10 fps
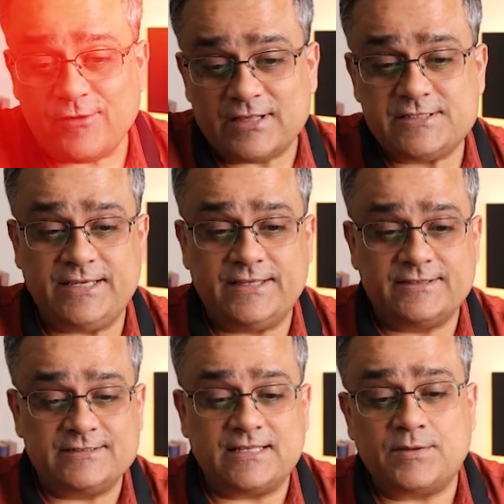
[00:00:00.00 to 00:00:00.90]
can see
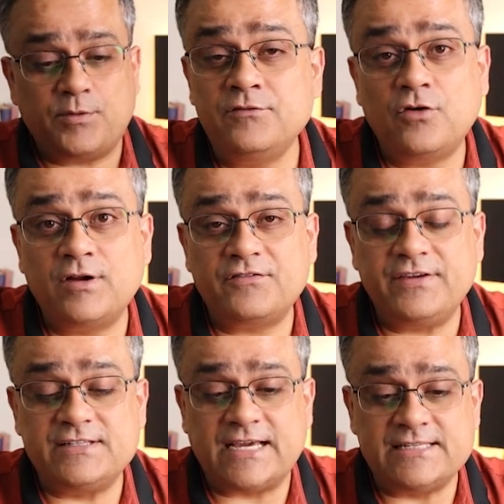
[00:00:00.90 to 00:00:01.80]
these are the
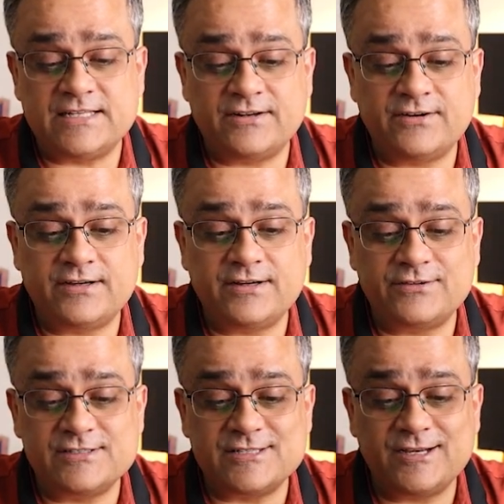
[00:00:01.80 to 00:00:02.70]
infographics I generated
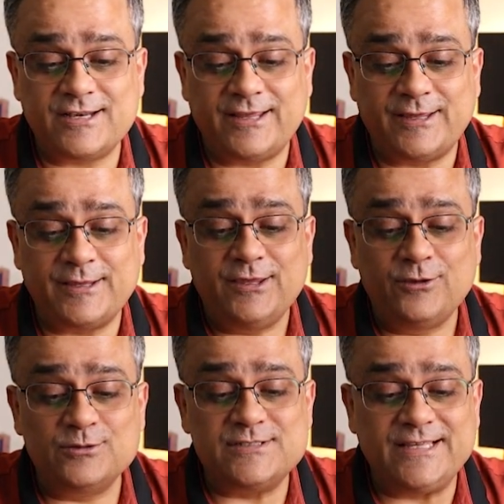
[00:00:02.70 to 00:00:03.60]
recently
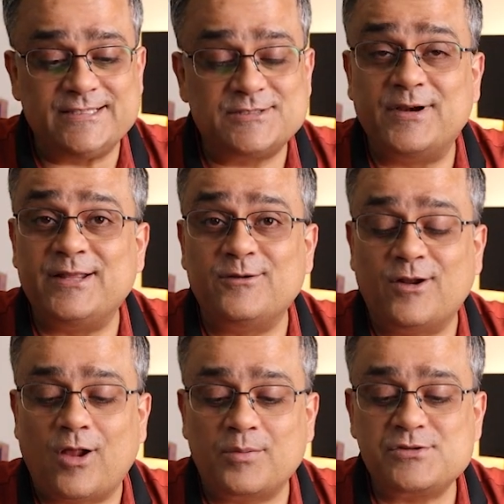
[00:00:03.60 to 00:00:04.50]
using this
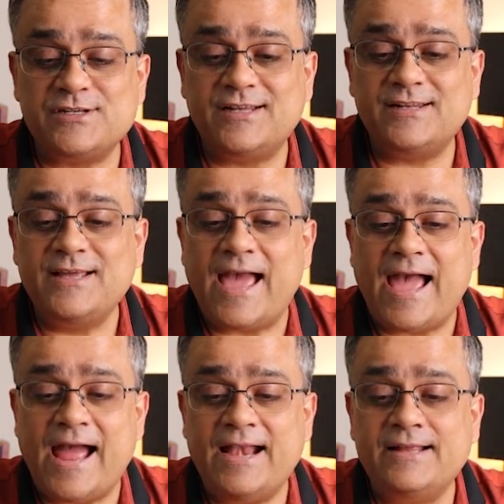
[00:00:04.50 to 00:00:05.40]
particular option,
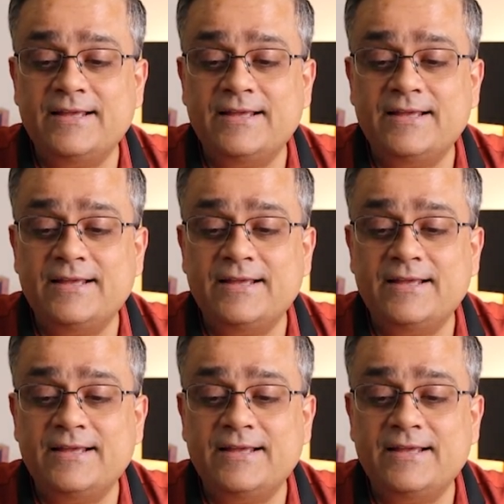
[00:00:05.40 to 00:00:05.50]
and